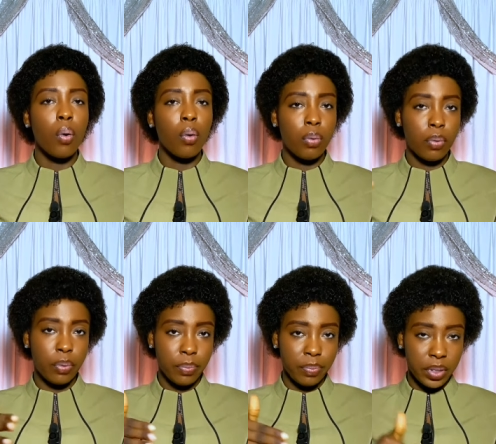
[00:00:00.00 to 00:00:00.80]

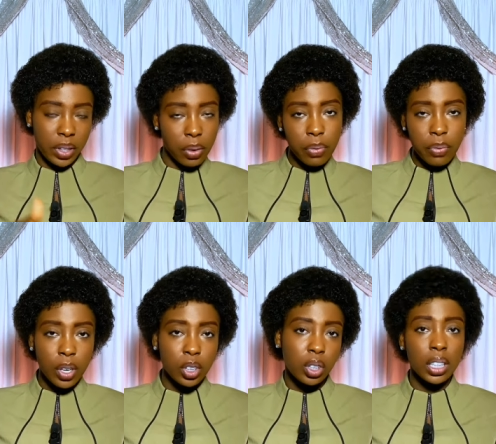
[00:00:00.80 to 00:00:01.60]
of the
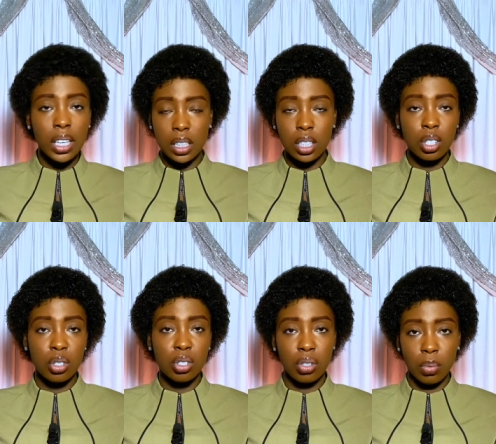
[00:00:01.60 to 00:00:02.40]
infection getting
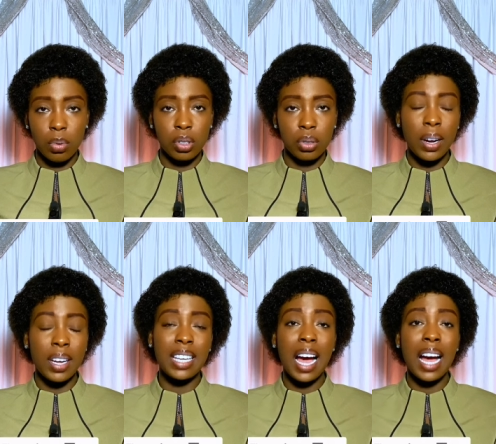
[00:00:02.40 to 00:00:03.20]
into your body,
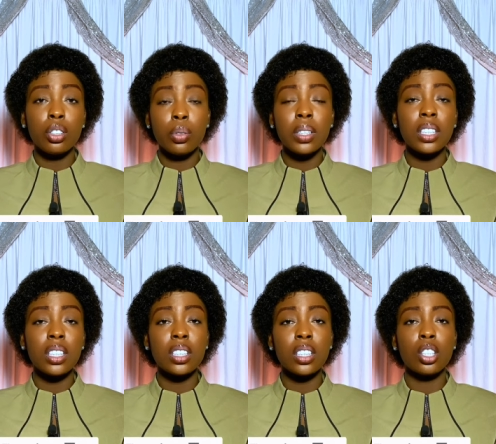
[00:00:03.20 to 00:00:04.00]
right? During
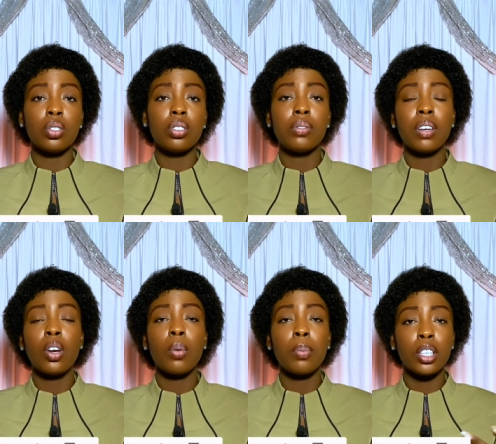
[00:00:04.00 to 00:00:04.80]
this stage you
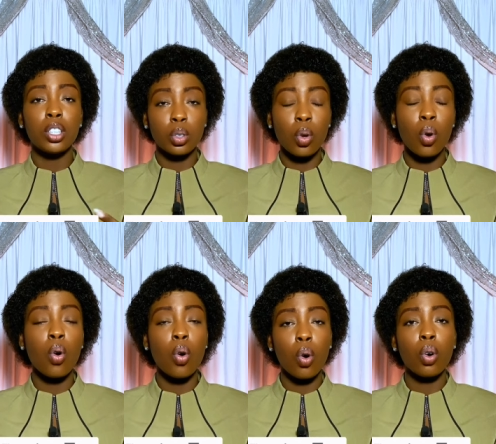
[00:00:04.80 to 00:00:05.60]
develop a
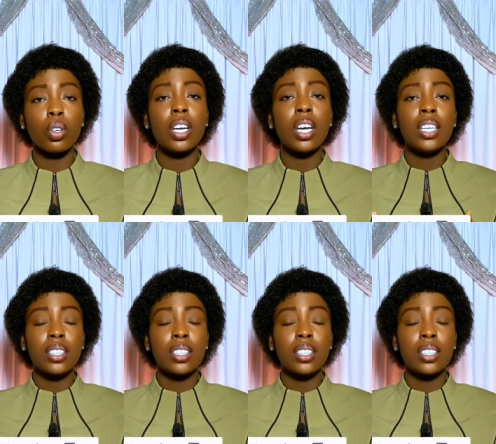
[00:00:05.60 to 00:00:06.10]
so-called